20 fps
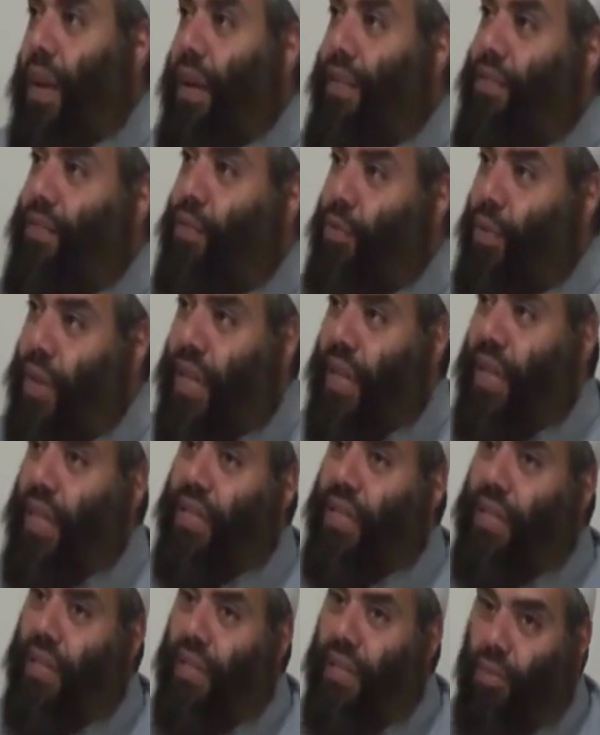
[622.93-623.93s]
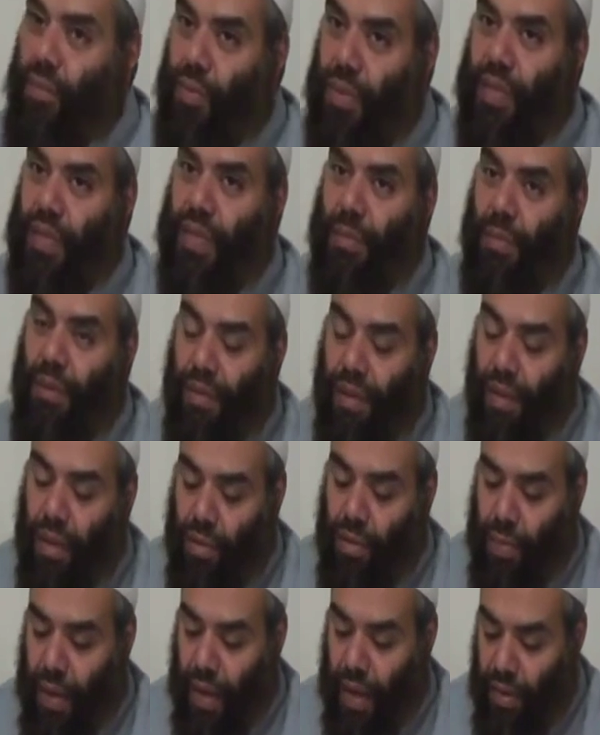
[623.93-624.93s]
We have to witness this wisdom of
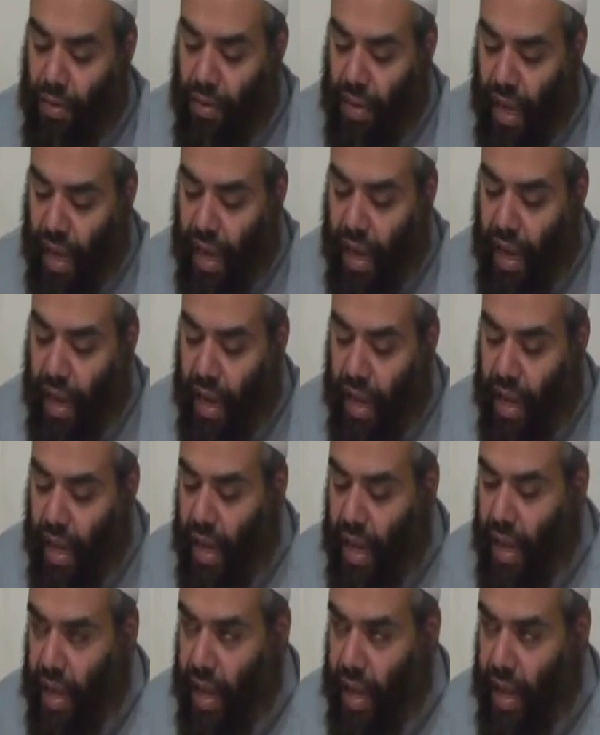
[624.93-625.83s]
Allah subhanahu wa ta'ala